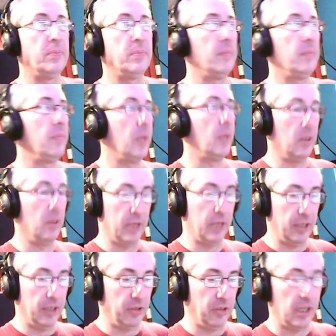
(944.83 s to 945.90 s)
Okay, it's a
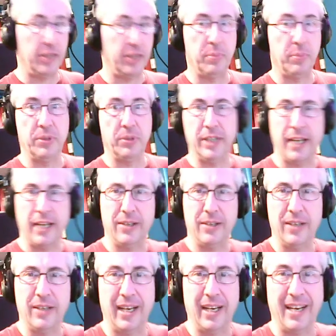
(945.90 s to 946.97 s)
lot to put together. I
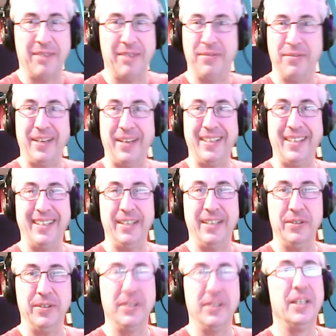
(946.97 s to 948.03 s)
have faith in you,
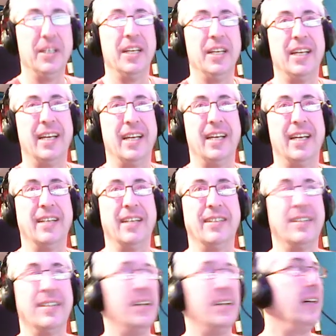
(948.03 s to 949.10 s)
and
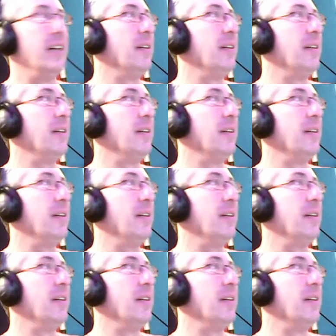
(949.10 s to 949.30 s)
I'm